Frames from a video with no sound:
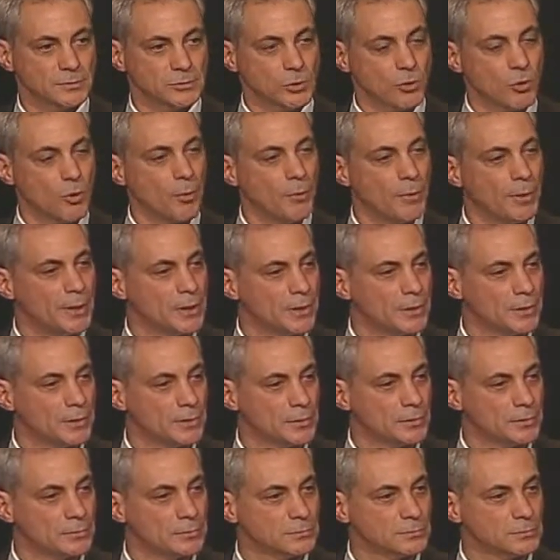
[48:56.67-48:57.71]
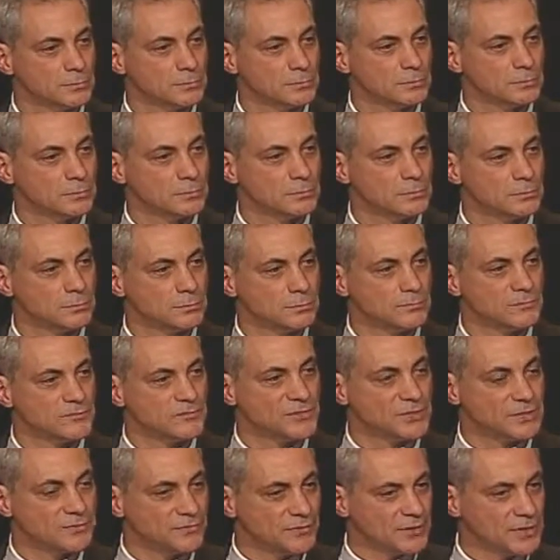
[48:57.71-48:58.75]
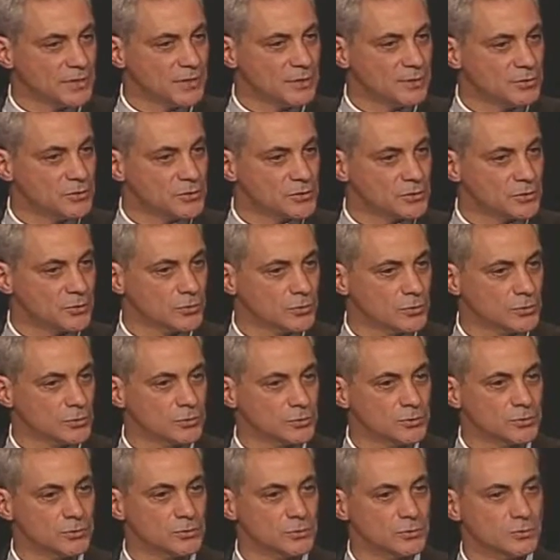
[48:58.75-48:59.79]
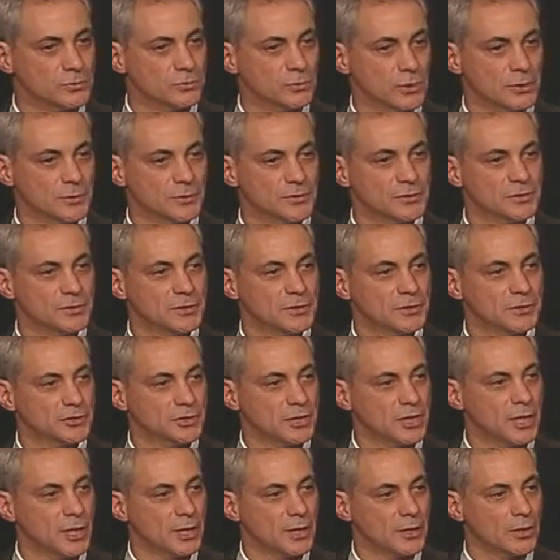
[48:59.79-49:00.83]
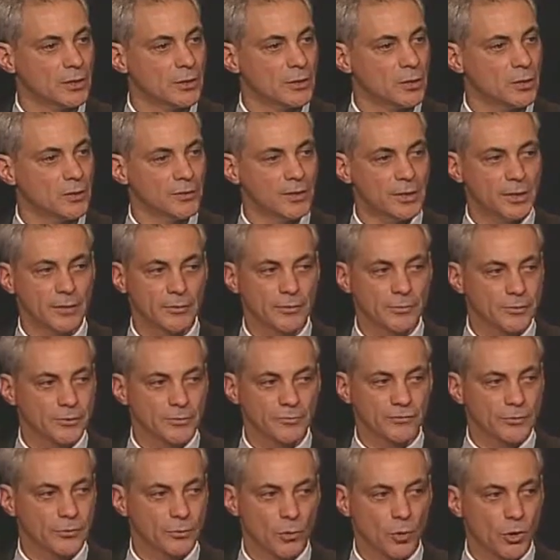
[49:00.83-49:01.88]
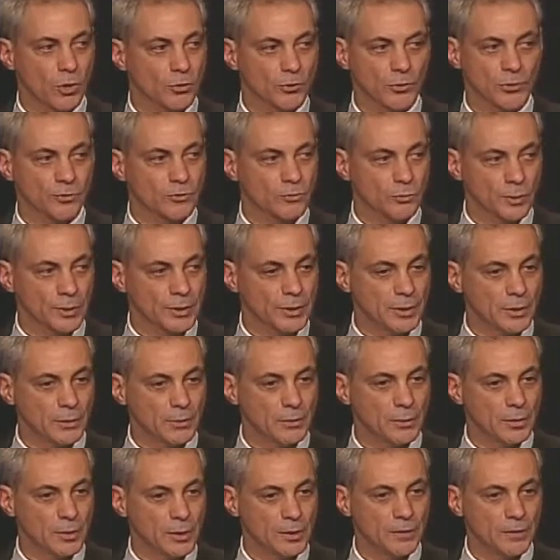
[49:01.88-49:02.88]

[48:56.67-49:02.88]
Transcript: They're opening 15 stores throughout the city of Chicago that aren't the Walgreens we know.